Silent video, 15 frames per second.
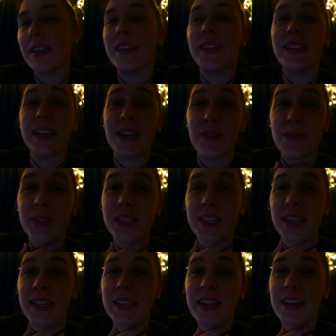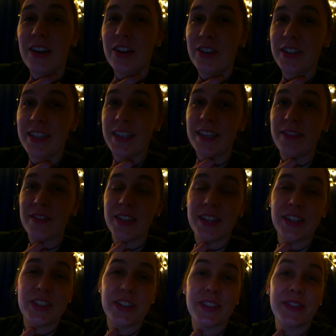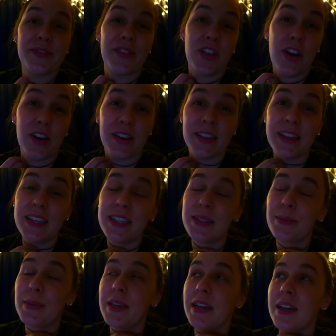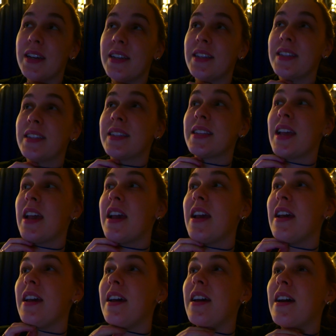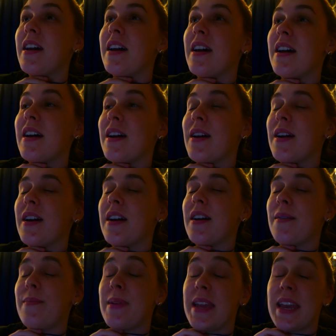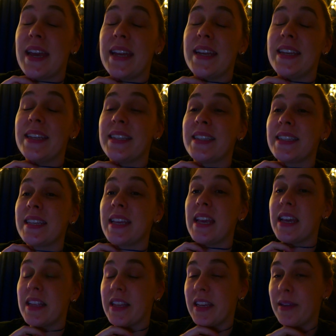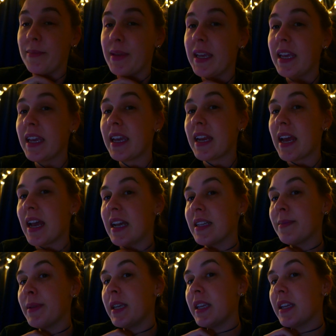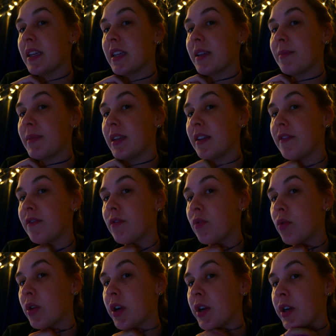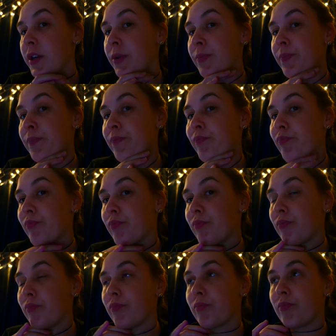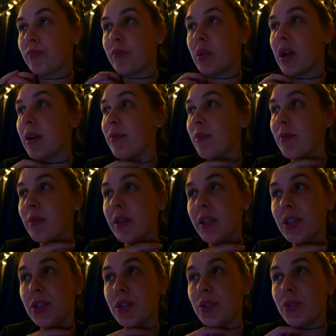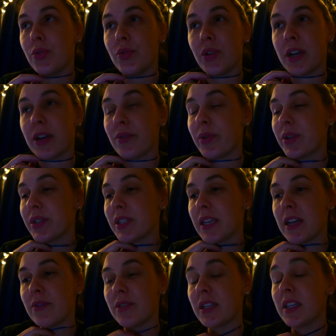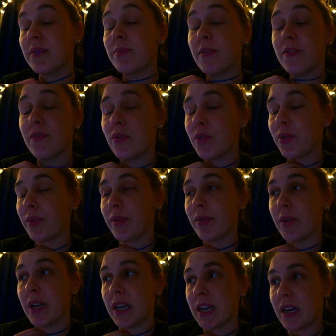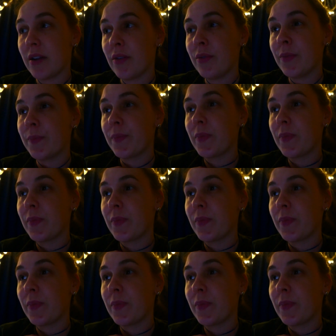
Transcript: it's like hard to even just vlog this because my head is killing me. It has been killing me for probably 2 hours now, since before we went out.